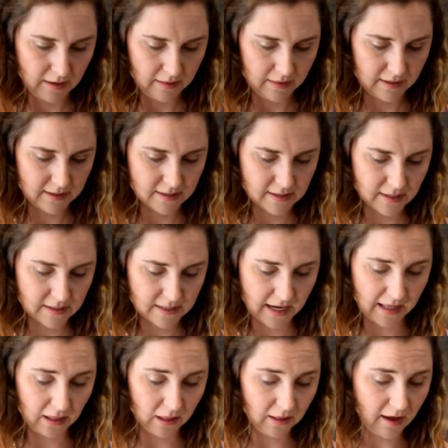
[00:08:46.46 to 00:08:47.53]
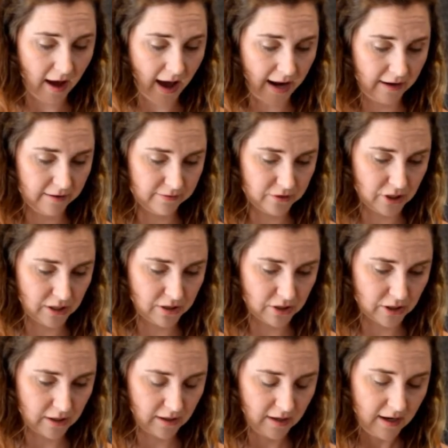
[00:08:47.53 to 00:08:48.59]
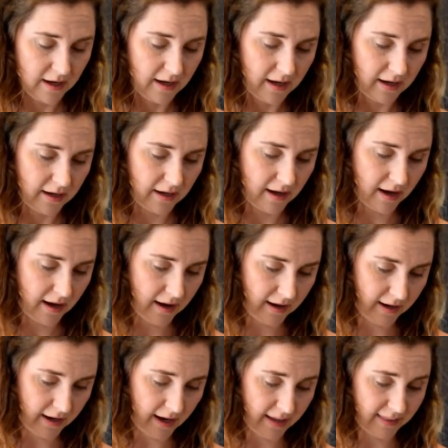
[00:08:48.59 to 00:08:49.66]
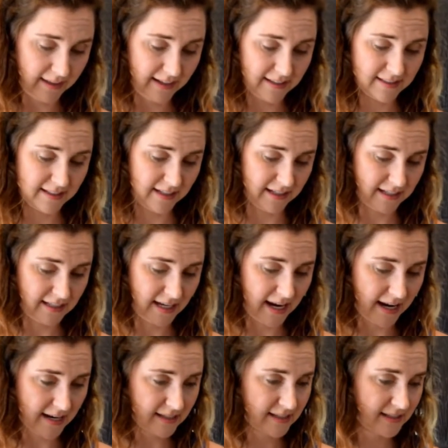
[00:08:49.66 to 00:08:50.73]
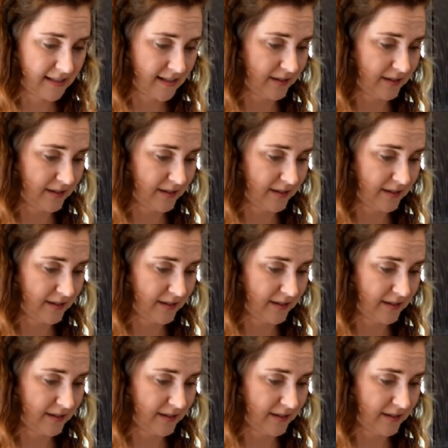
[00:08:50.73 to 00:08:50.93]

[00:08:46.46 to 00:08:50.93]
This is a lot of ginger. I think it's gonna taste